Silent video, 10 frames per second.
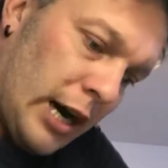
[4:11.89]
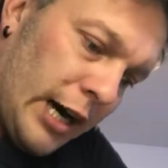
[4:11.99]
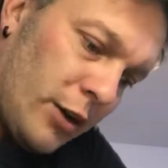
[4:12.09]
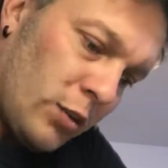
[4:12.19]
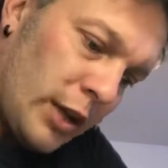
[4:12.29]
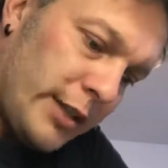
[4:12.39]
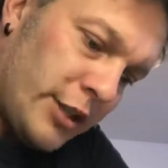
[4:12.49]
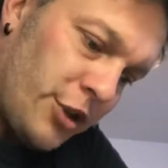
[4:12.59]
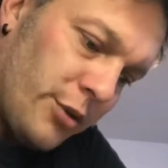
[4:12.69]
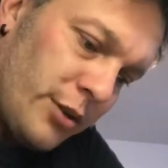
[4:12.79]
I don't like
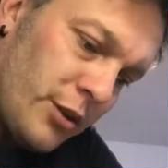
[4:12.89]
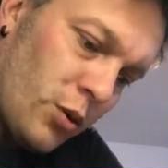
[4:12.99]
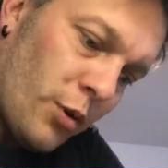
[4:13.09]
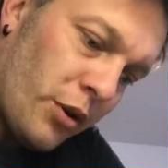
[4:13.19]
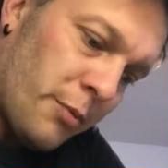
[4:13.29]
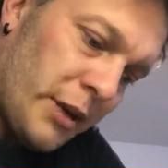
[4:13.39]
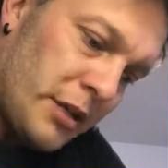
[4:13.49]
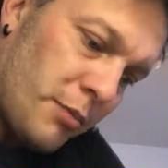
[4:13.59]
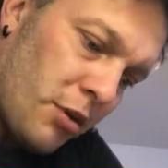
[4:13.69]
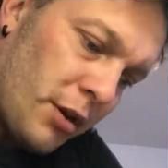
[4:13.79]
to use an
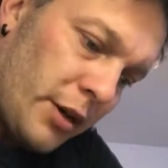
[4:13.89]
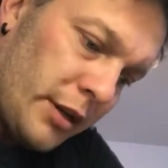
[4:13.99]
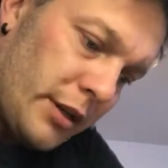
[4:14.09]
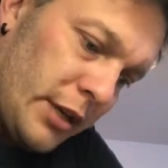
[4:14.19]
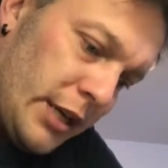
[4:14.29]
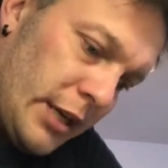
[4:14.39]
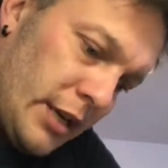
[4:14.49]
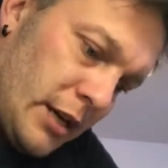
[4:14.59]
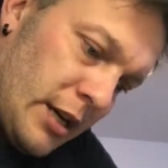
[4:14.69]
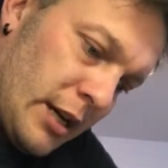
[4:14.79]
oil-based product
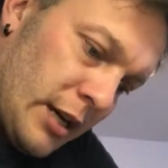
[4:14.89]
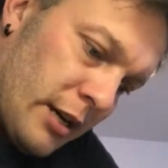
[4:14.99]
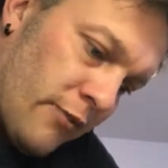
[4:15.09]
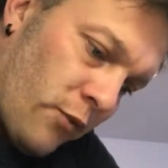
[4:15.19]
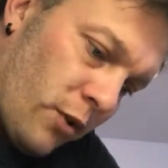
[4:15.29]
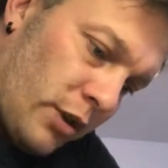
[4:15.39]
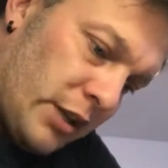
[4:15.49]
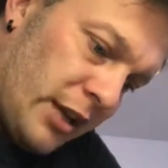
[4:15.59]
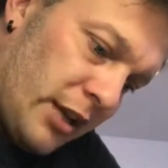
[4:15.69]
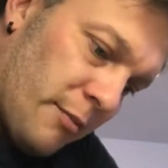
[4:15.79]
for
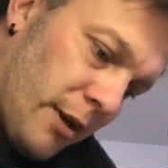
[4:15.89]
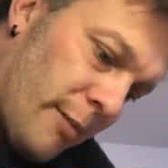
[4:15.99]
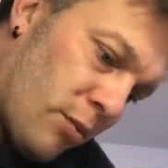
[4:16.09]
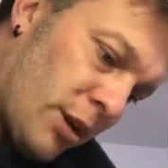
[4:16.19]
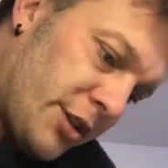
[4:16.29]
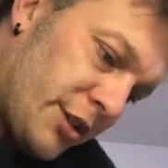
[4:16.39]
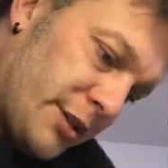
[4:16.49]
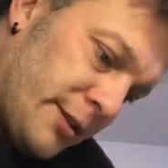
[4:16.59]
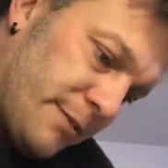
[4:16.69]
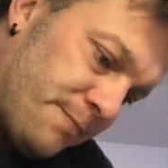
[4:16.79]
cleaning my
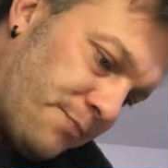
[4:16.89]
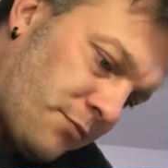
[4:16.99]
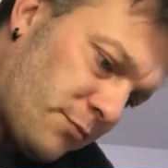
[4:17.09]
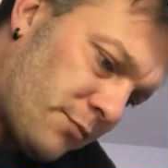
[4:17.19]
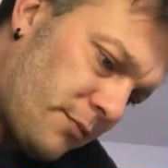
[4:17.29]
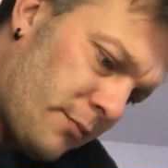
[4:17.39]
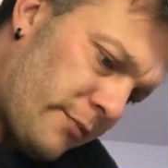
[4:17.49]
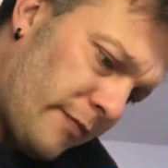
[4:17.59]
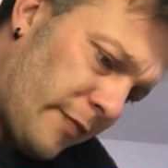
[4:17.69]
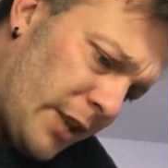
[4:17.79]
brushes,
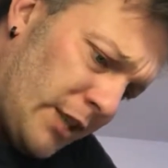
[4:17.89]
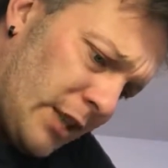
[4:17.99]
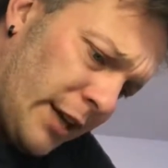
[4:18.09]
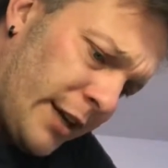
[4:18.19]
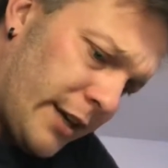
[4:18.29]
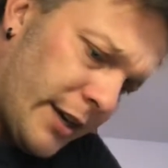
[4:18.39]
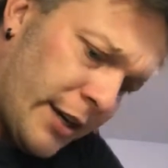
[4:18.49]
like